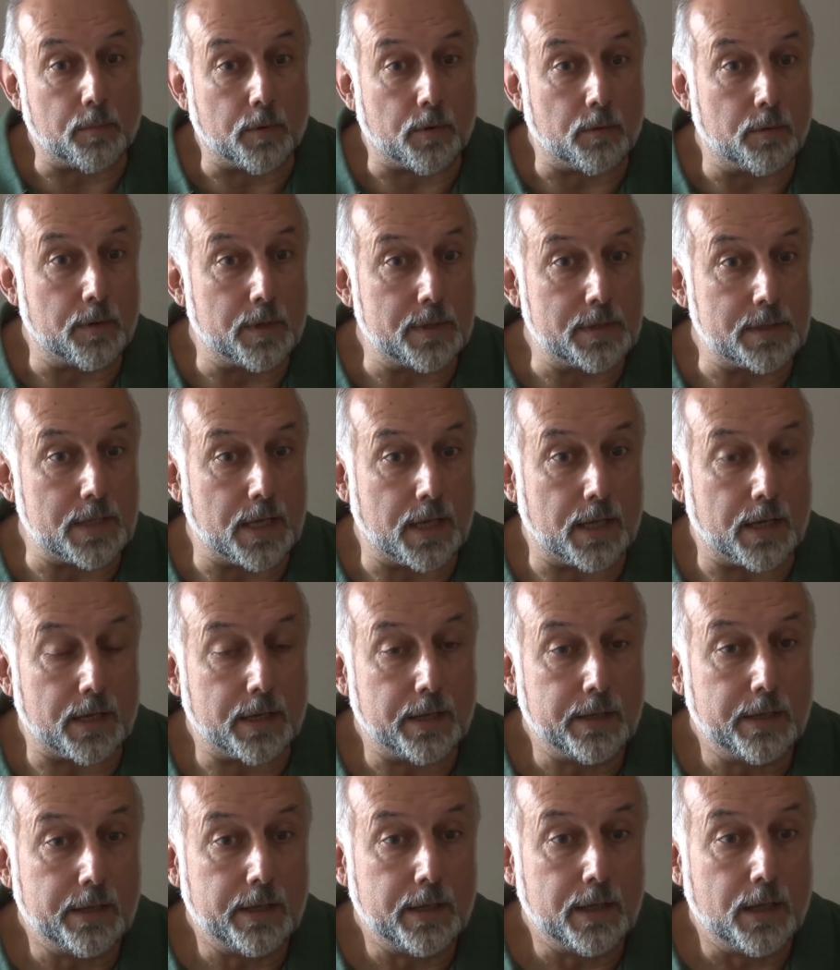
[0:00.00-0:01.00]
However,
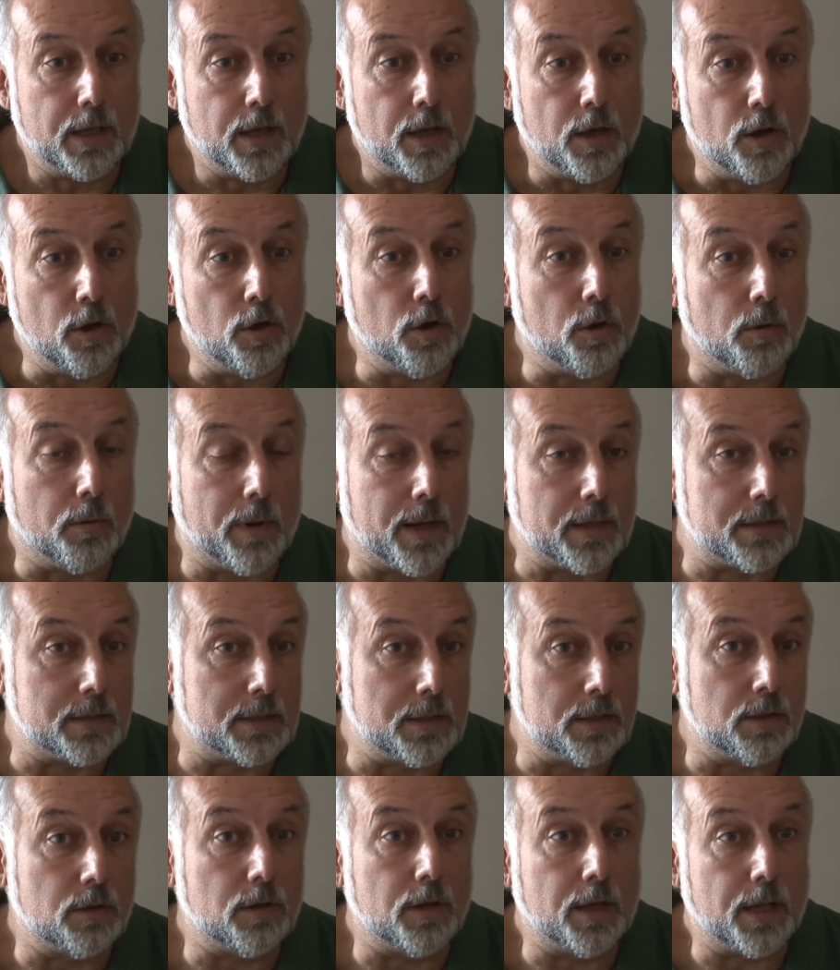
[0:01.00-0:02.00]
there is no legal
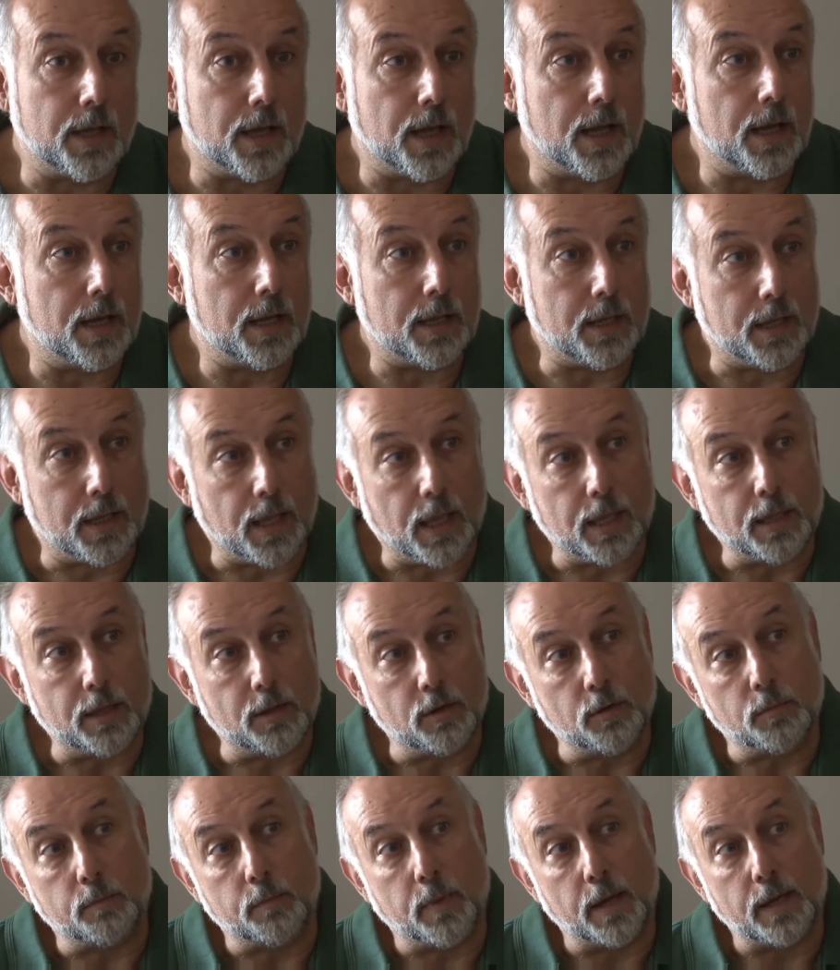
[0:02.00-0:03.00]
basis for an
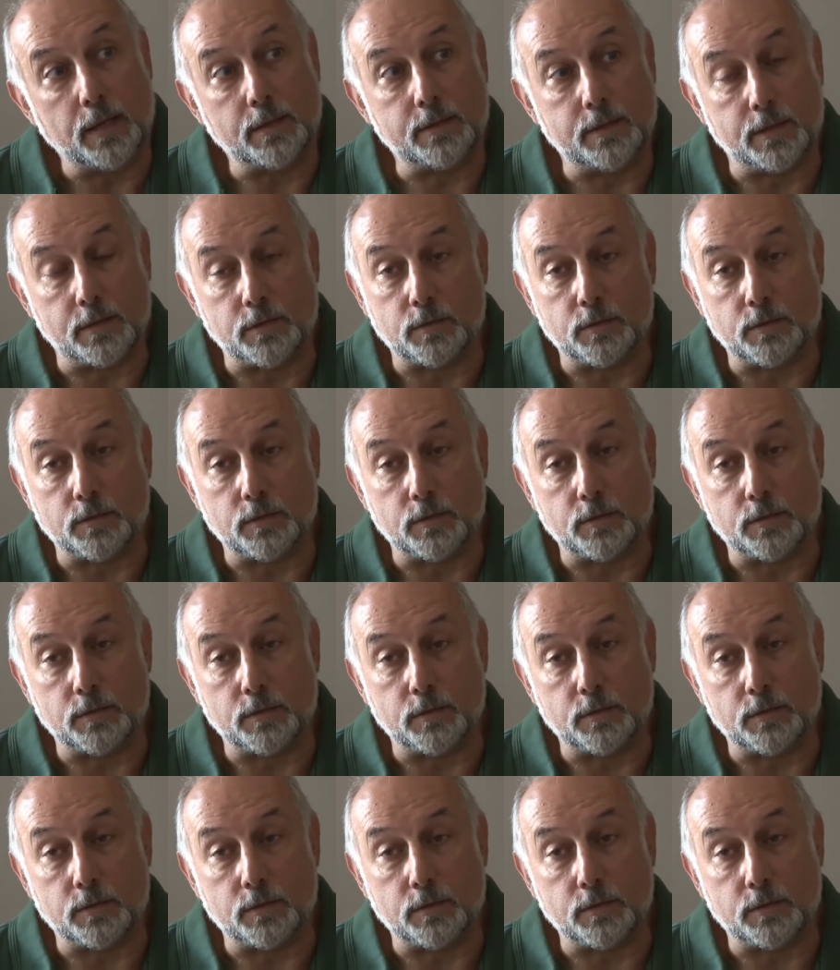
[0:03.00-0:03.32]
inspection,